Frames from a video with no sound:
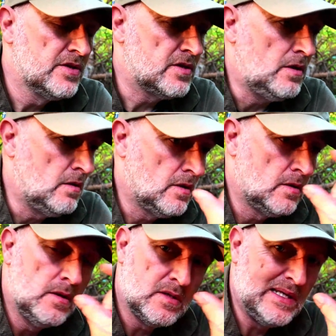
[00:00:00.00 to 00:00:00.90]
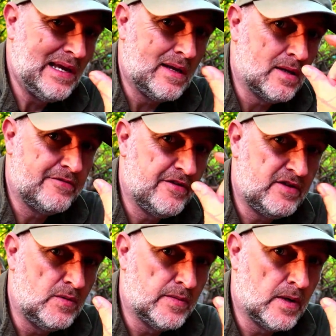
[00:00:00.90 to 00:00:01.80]
So you could decant a
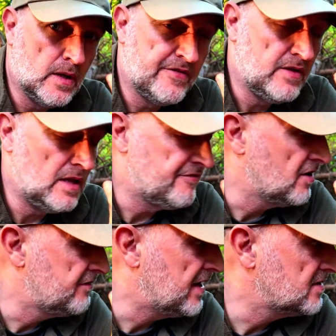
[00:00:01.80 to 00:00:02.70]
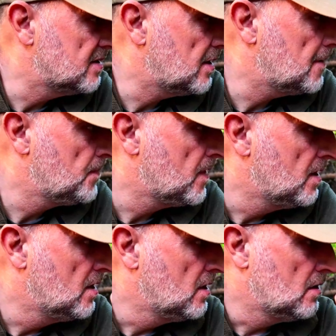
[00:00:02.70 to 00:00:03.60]
50ml bottle of that into there.
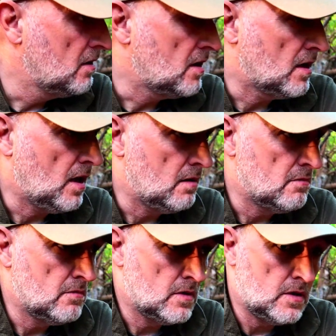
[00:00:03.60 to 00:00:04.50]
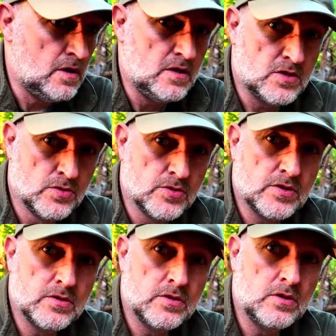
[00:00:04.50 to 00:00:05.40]
Again, the
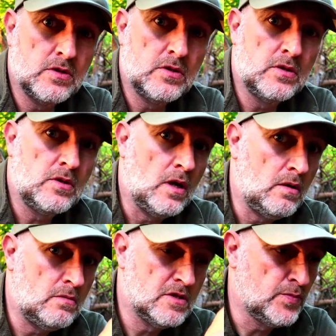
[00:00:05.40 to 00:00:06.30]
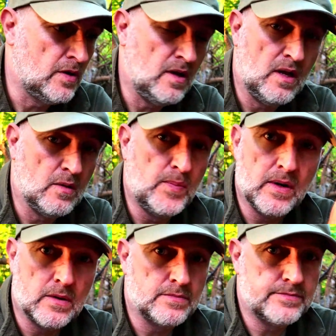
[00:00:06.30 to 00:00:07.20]
sauce, you just put it in a little
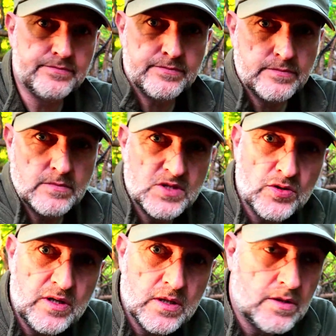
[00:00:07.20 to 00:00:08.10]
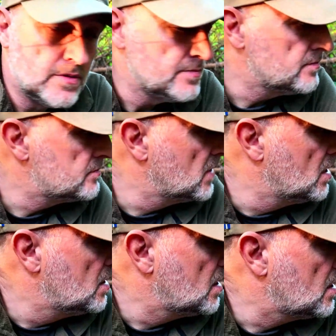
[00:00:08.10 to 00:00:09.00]
pot. That's all you need to do.
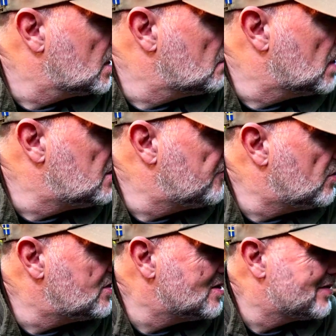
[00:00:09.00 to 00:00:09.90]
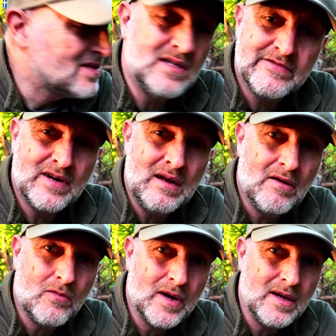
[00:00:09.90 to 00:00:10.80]
And you've got yourself actually a very
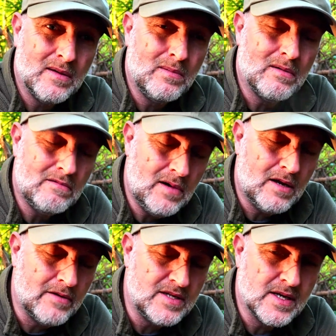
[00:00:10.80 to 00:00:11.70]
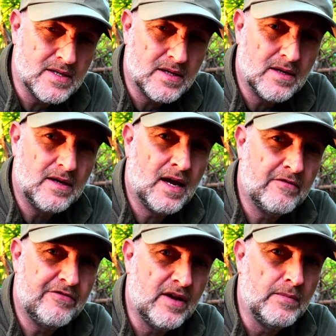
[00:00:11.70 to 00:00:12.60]
lightweight, but really, really tasty
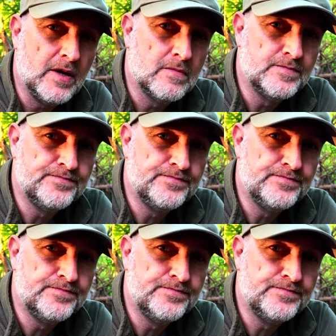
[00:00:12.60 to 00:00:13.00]
and filling meal.